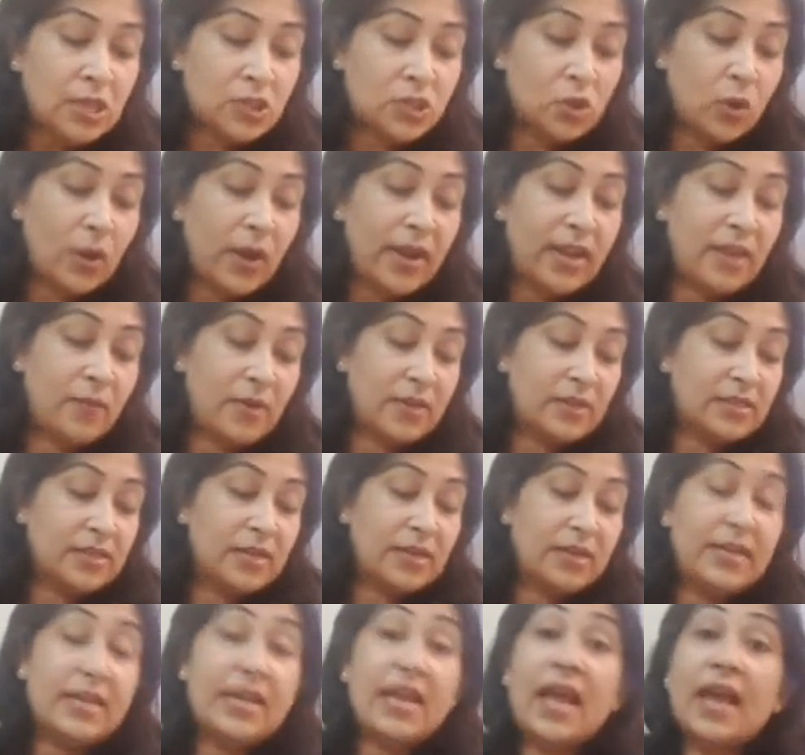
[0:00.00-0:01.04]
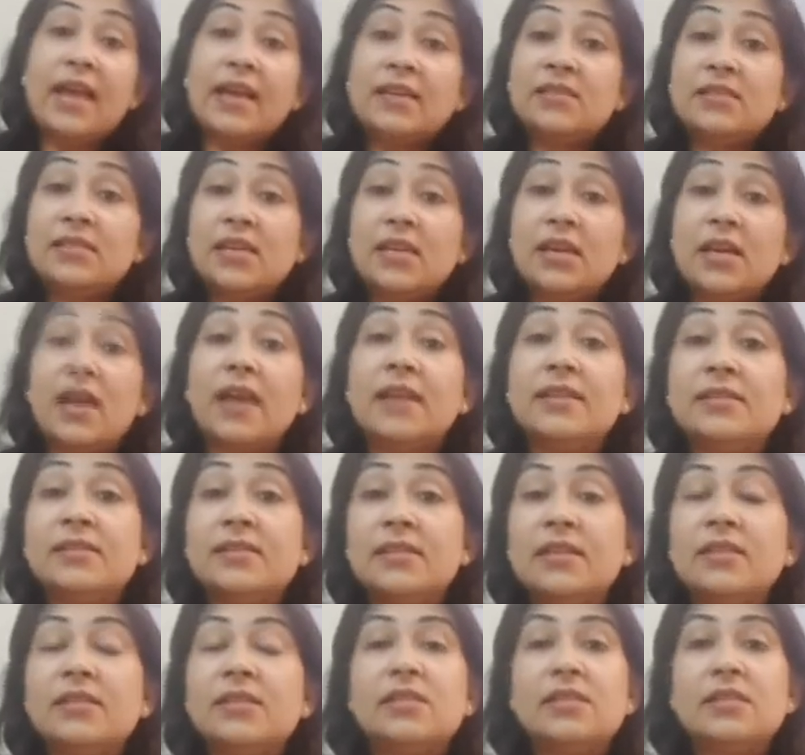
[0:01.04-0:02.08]
So anyways, DIC ka
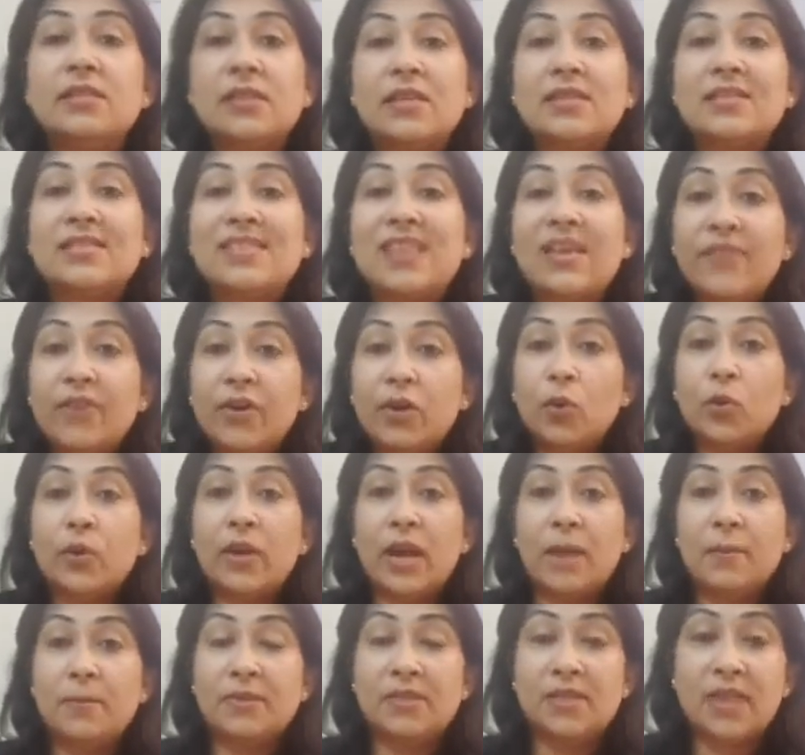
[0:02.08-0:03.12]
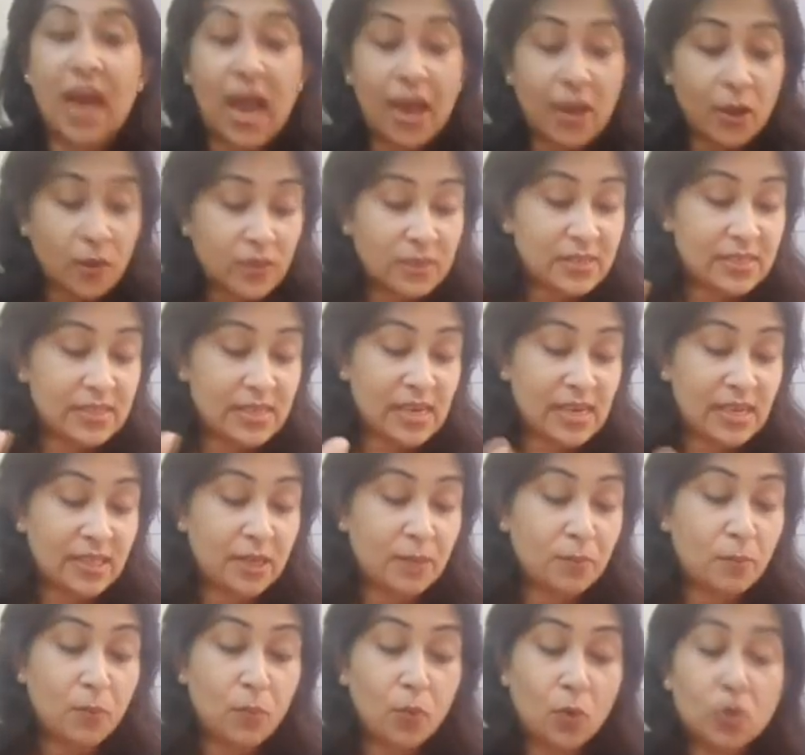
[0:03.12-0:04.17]
incidence is 7 to 10%. Are you seeing
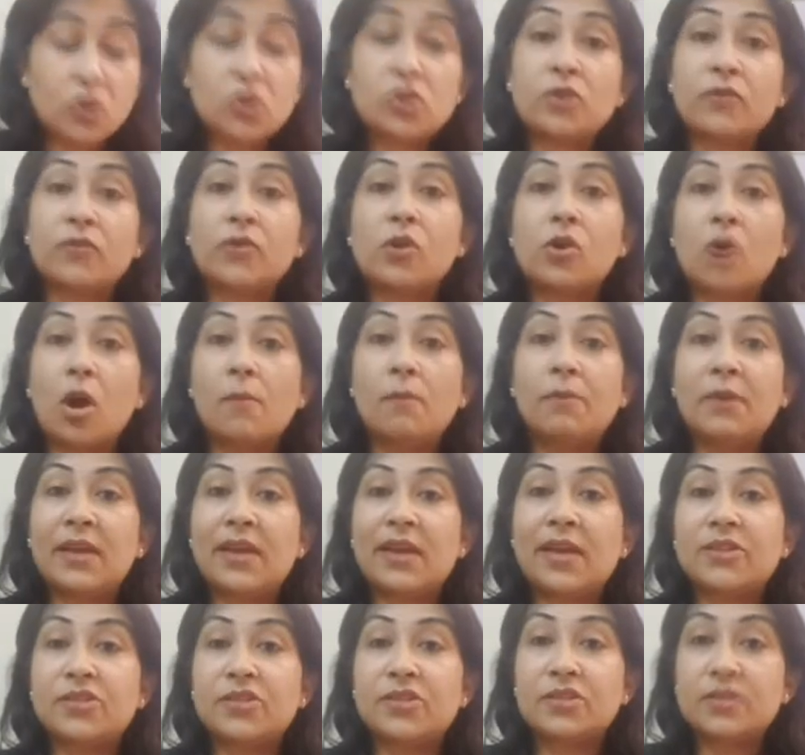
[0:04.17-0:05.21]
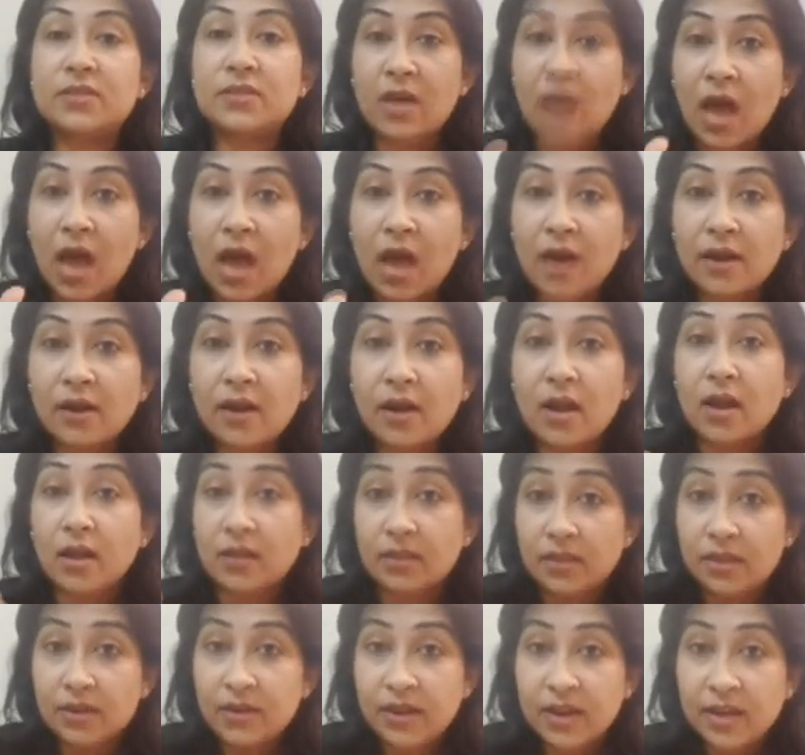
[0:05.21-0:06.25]
that most of the complications are,
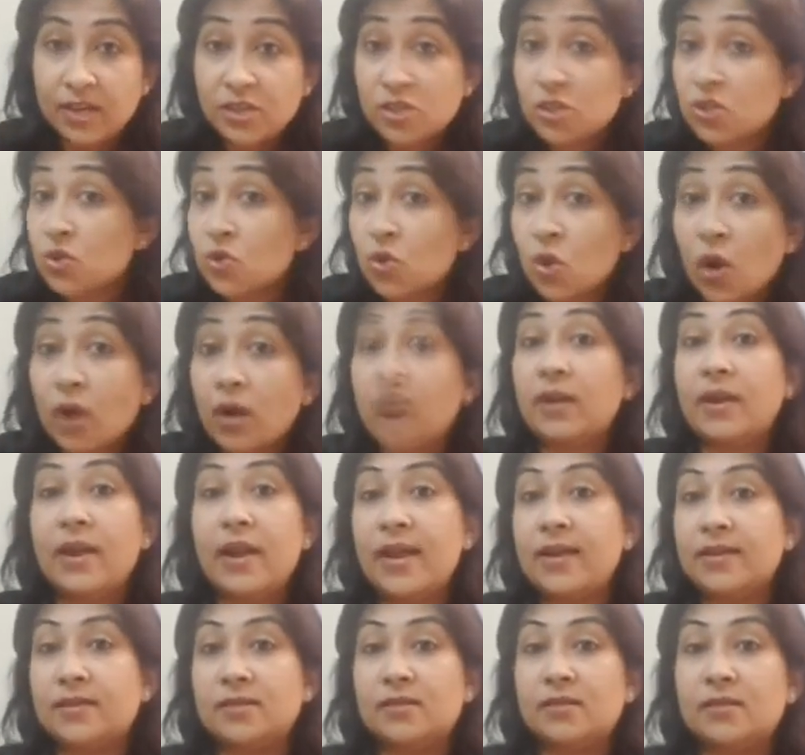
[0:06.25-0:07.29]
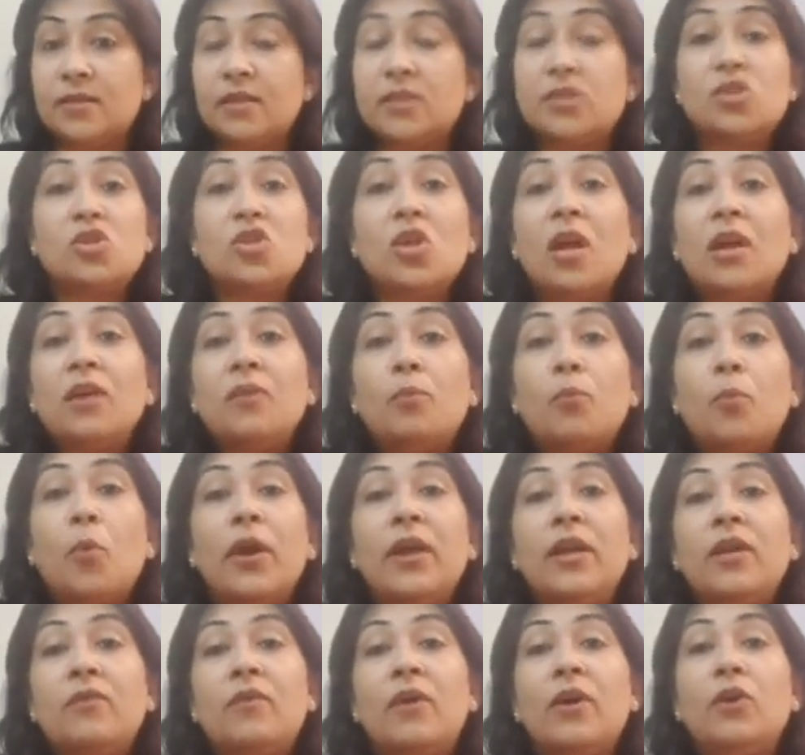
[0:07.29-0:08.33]
the range is not less. It's not
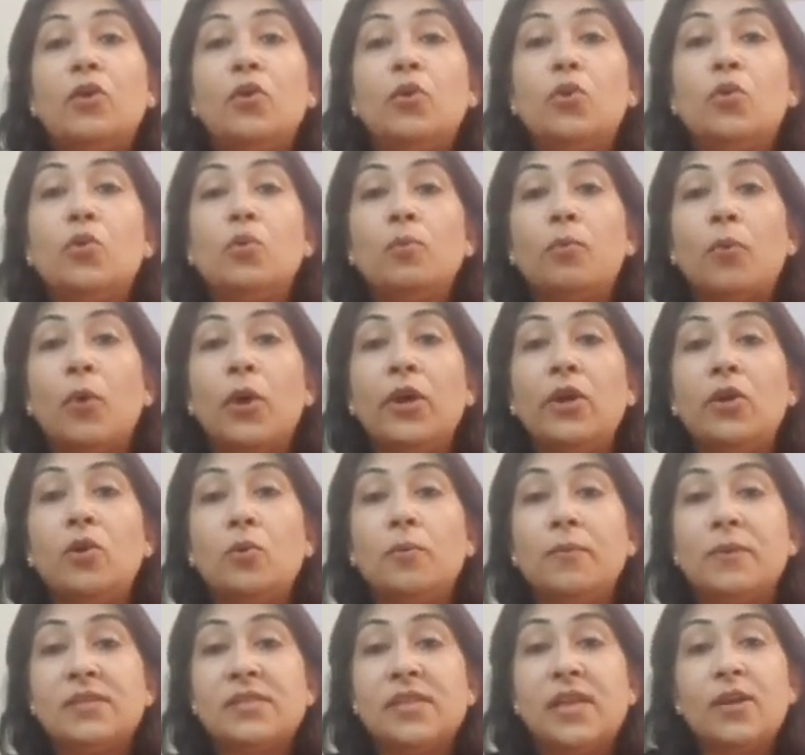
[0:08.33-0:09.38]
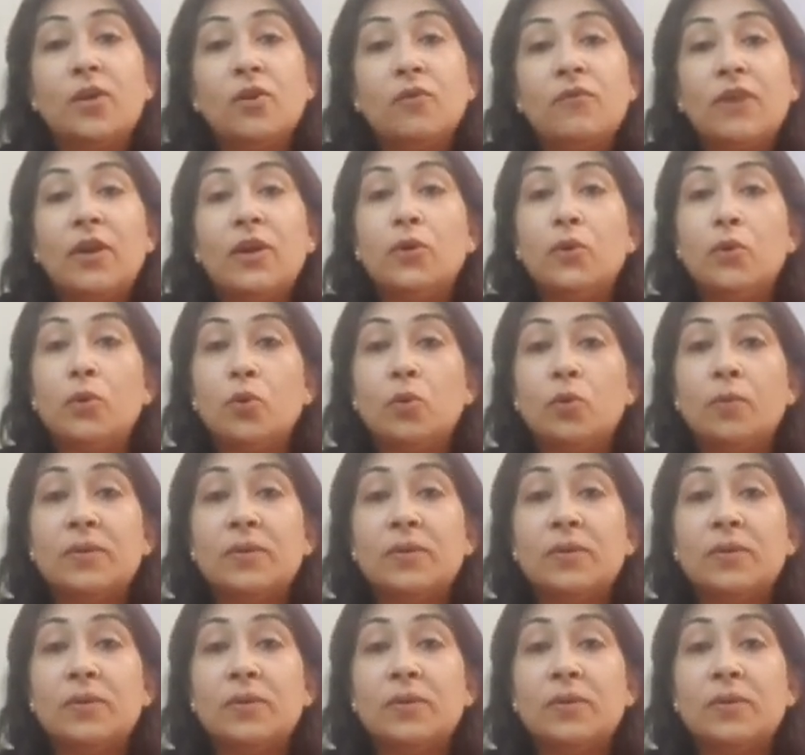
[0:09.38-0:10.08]
0.1 to 2.2% or 1 to 2%.